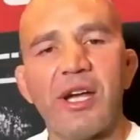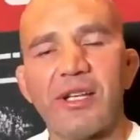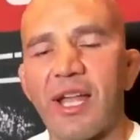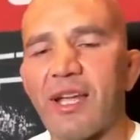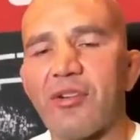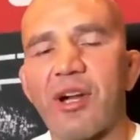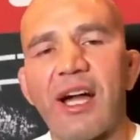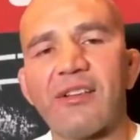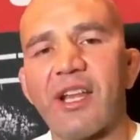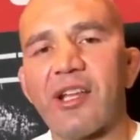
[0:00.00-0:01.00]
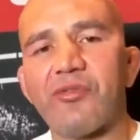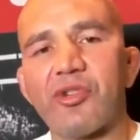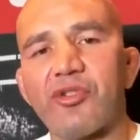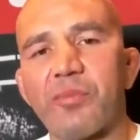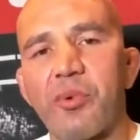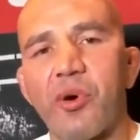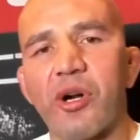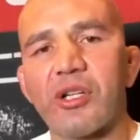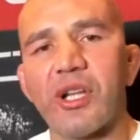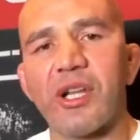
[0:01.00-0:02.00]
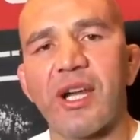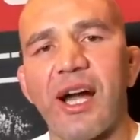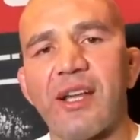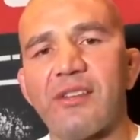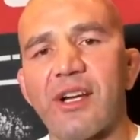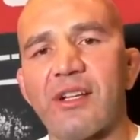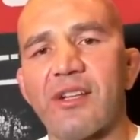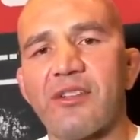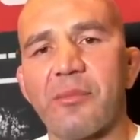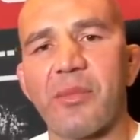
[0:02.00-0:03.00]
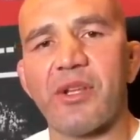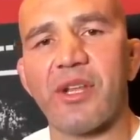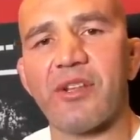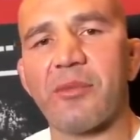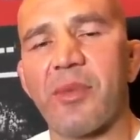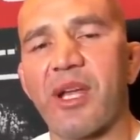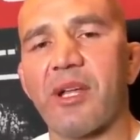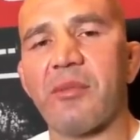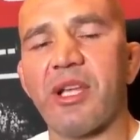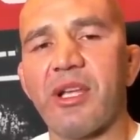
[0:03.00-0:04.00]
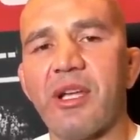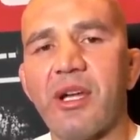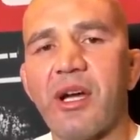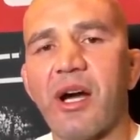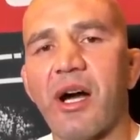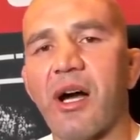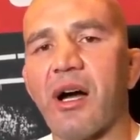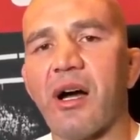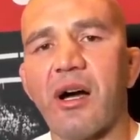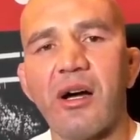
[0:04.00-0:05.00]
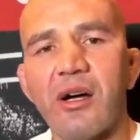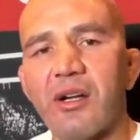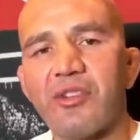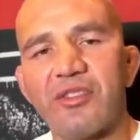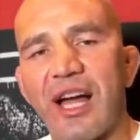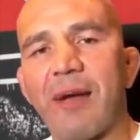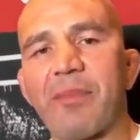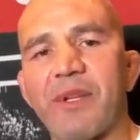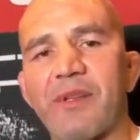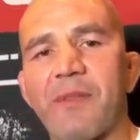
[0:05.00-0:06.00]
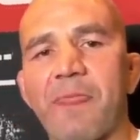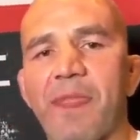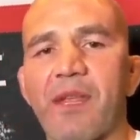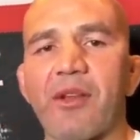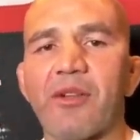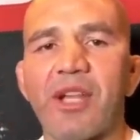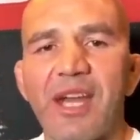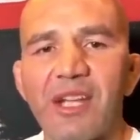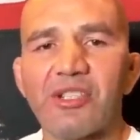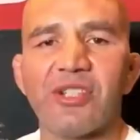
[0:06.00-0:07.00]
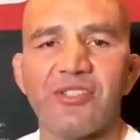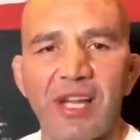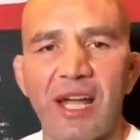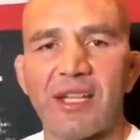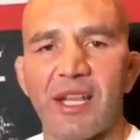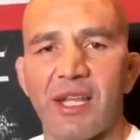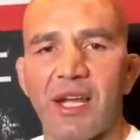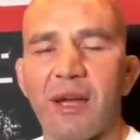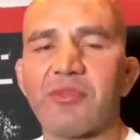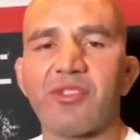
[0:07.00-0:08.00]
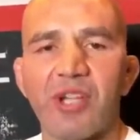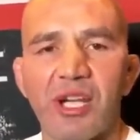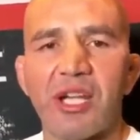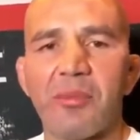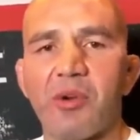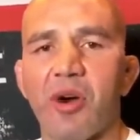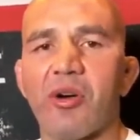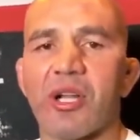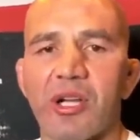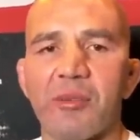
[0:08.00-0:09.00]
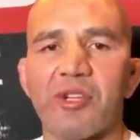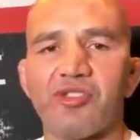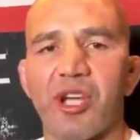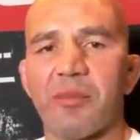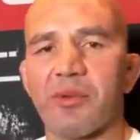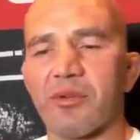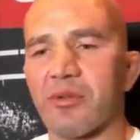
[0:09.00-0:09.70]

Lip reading: Thank you, guys. Thank you for the support. And the guys, they underestimated me. Stop it. You know, the age is nothing. I'm just going to keep going. I'm going to be a champion.